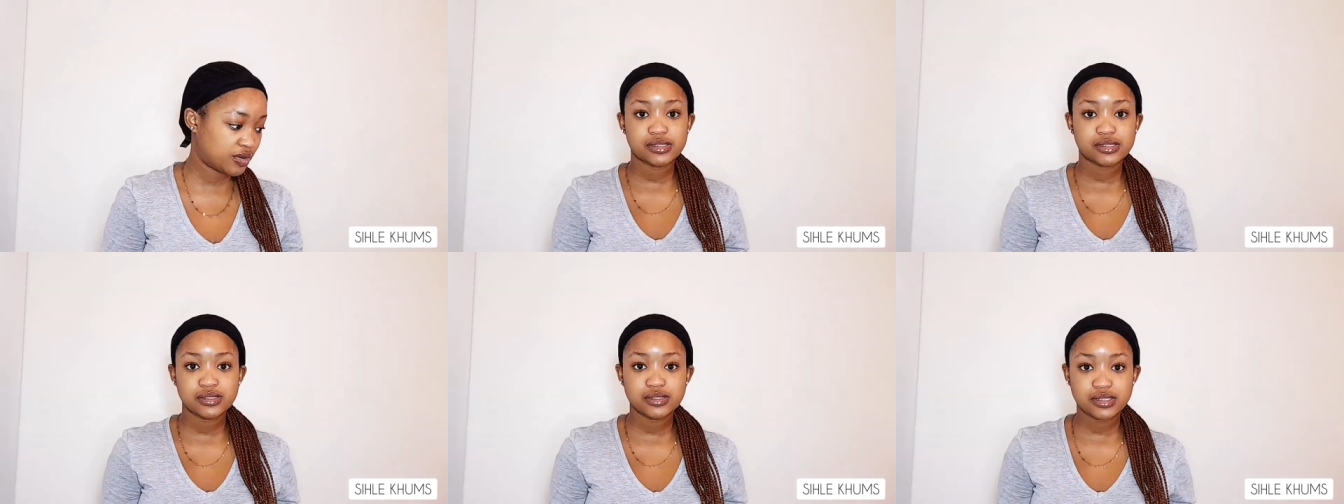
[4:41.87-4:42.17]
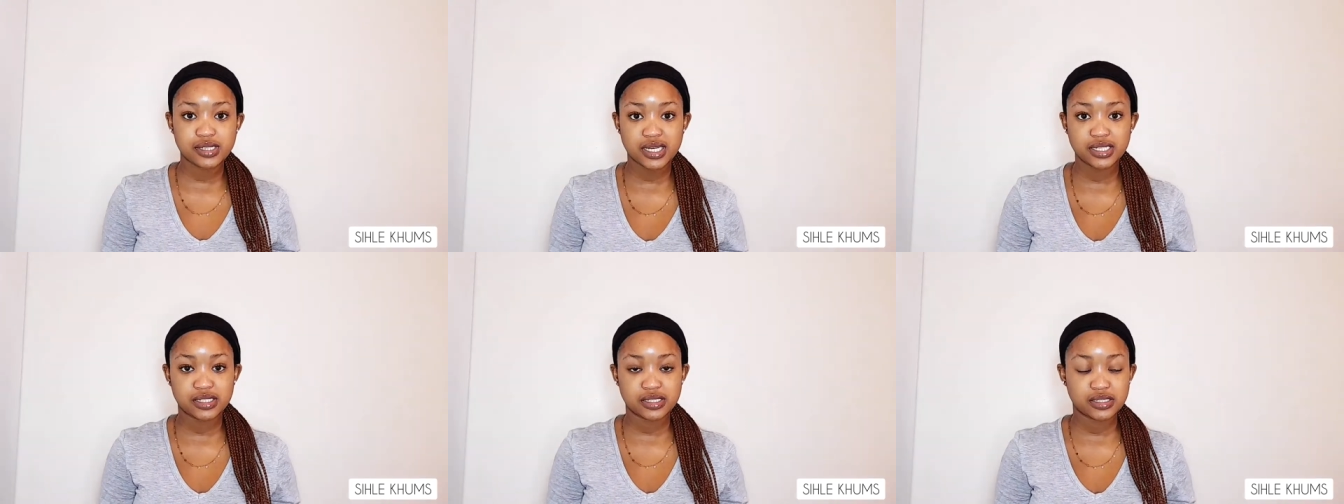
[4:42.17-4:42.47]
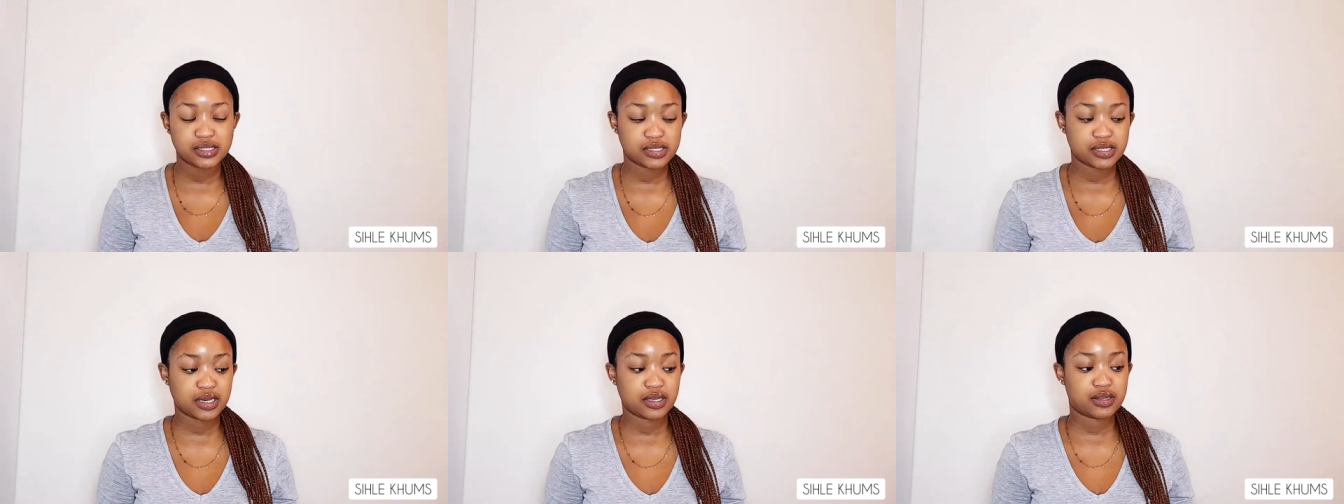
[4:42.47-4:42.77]
Since I did
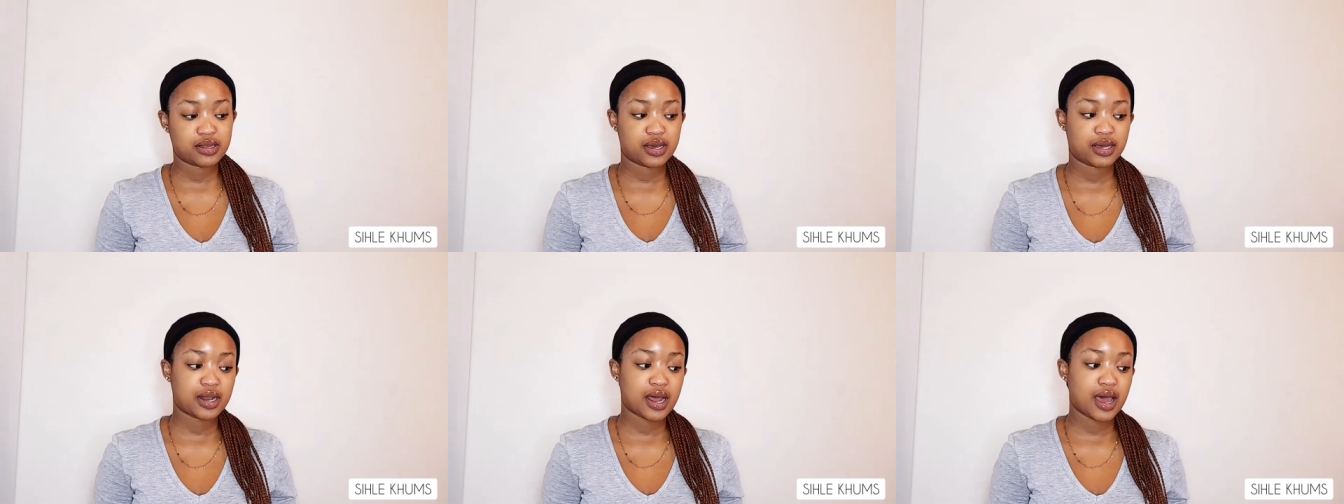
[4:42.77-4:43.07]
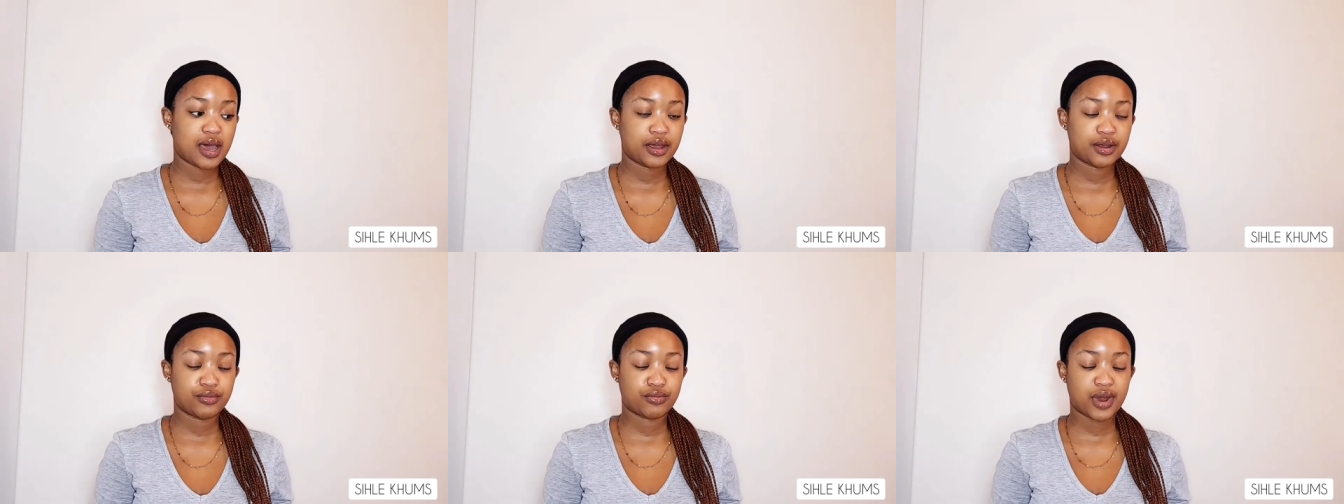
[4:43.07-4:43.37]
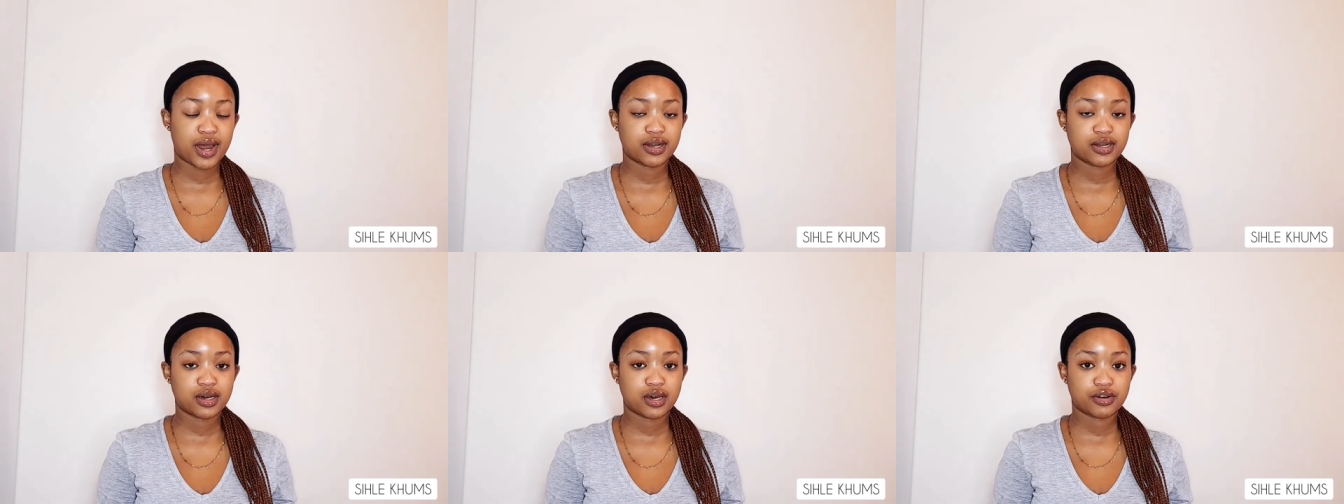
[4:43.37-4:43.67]
say that I
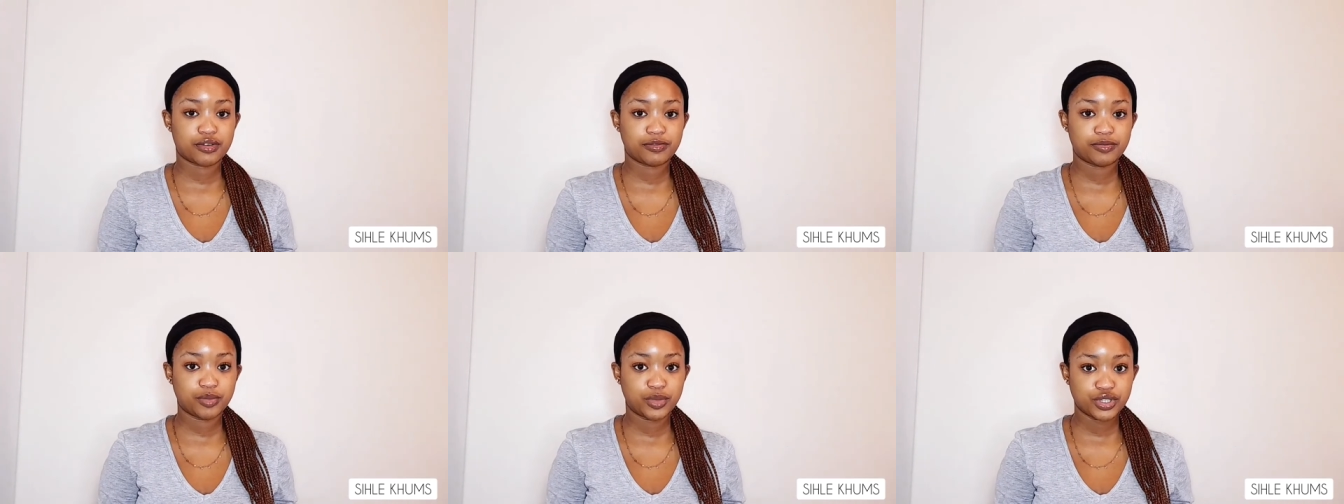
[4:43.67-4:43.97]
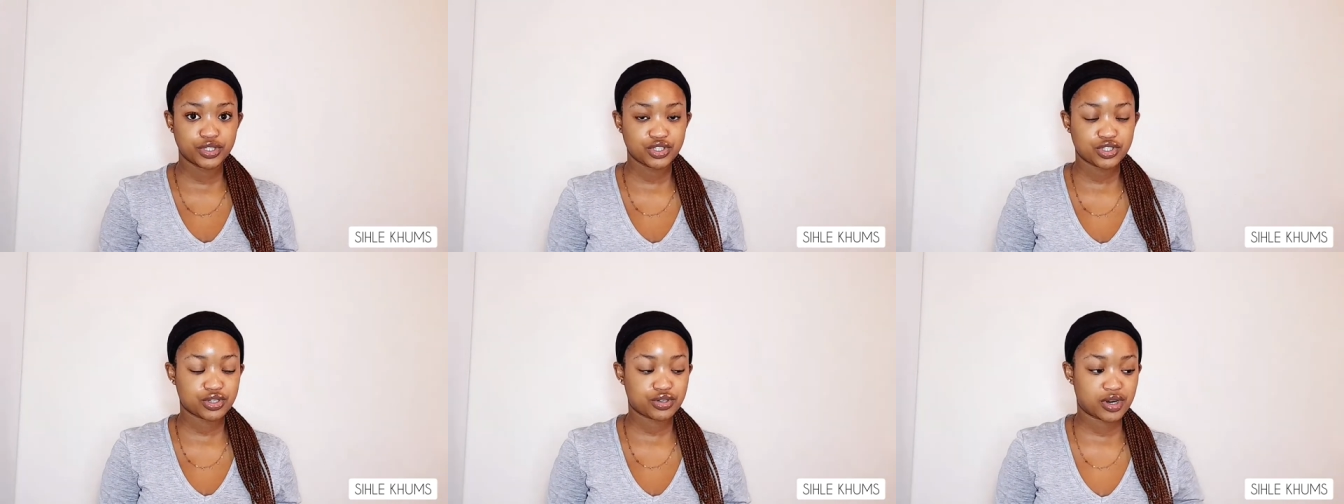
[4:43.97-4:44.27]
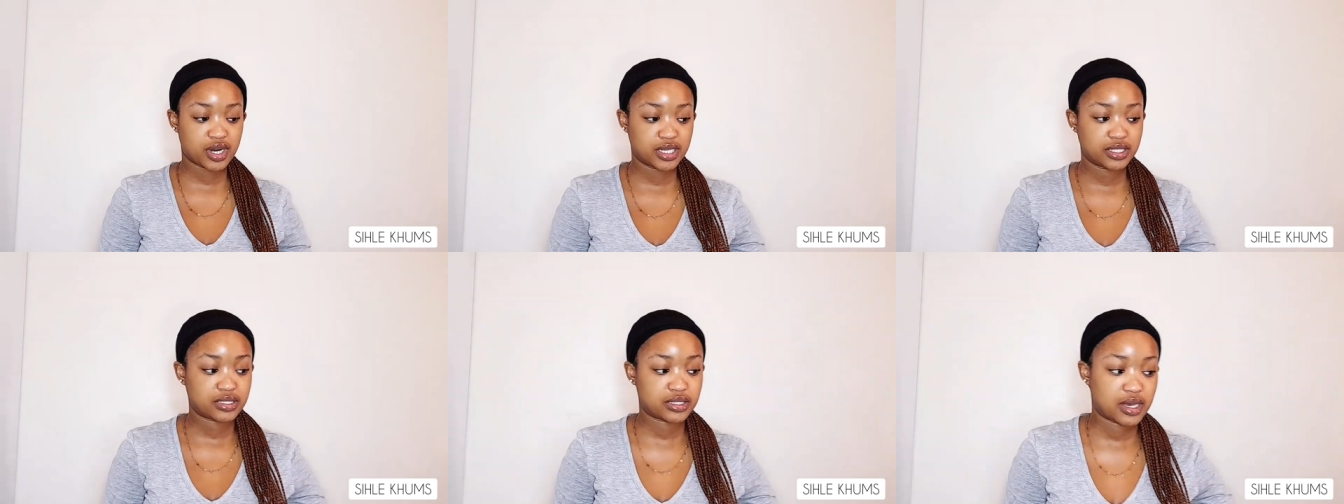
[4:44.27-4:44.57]
ran out of
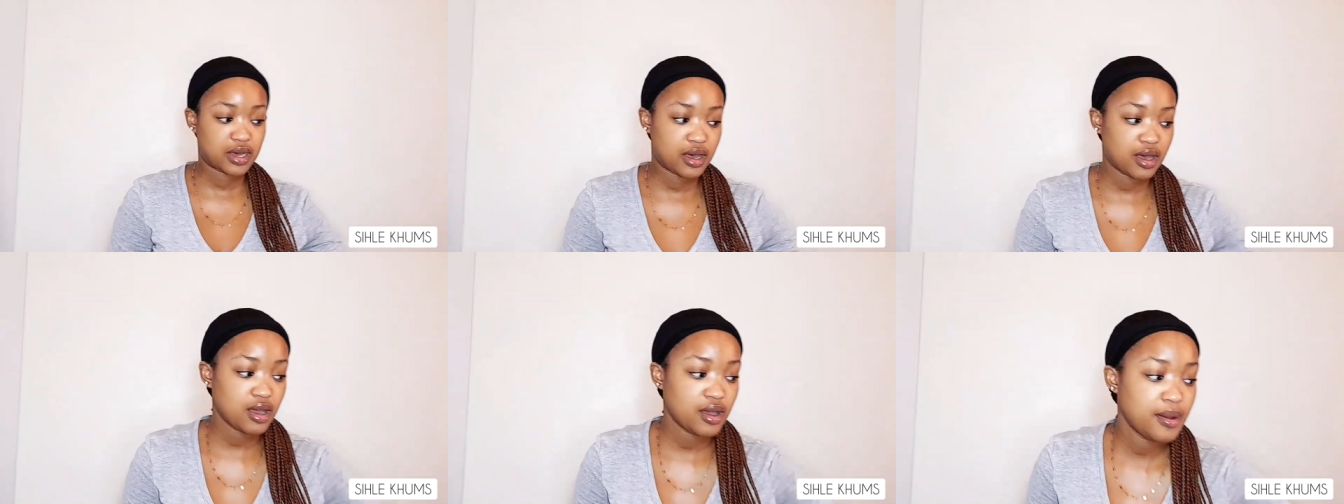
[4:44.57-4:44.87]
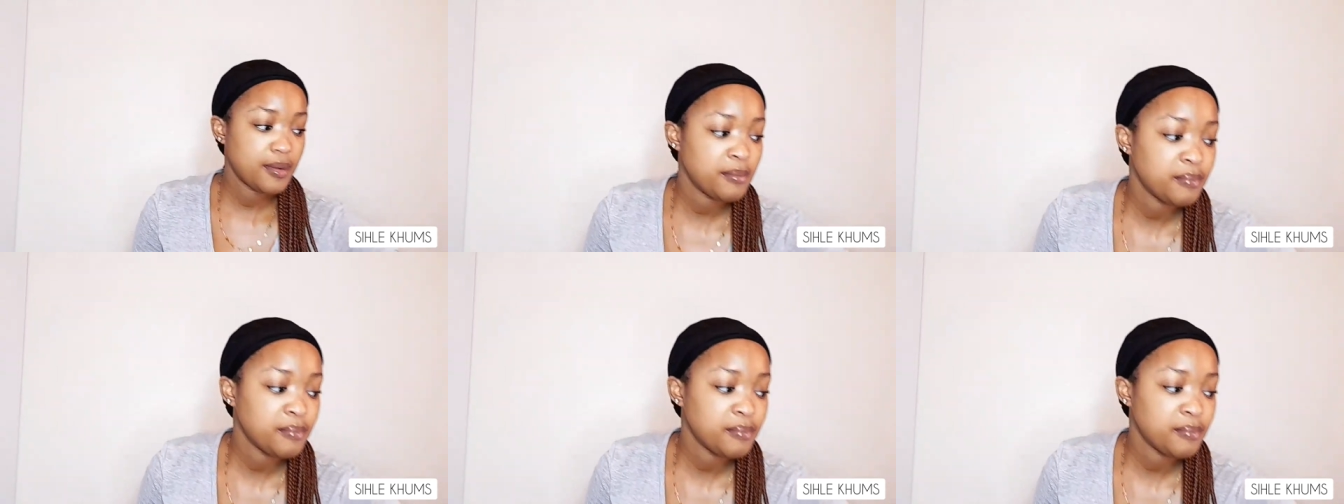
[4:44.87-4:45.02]
moisturizer,